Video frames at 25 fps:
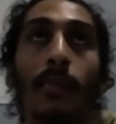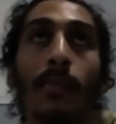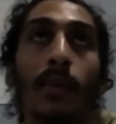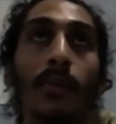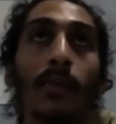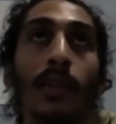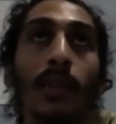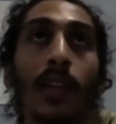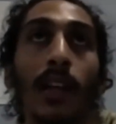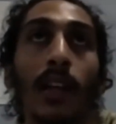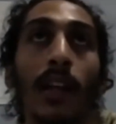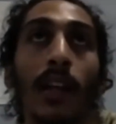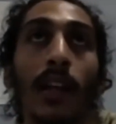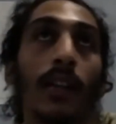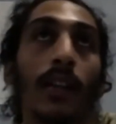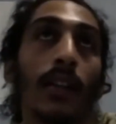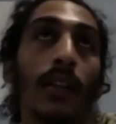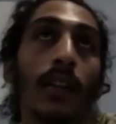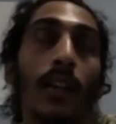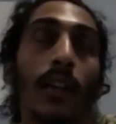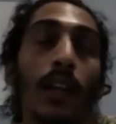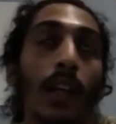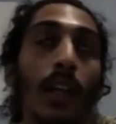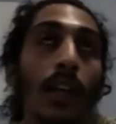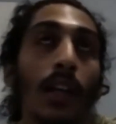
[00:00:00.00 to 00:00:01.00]
But we cut
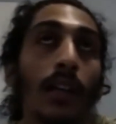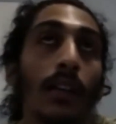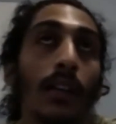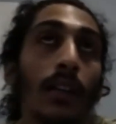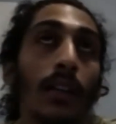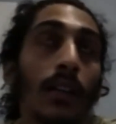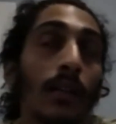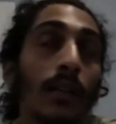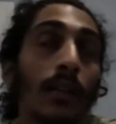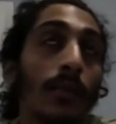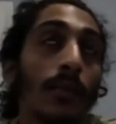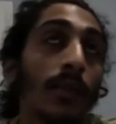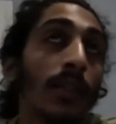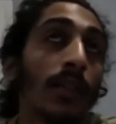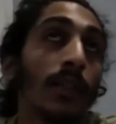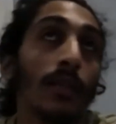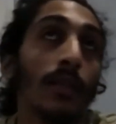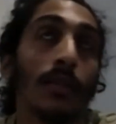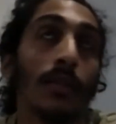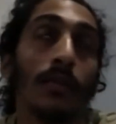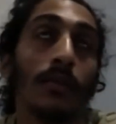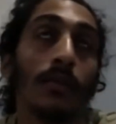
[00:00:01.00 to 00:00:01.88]
the we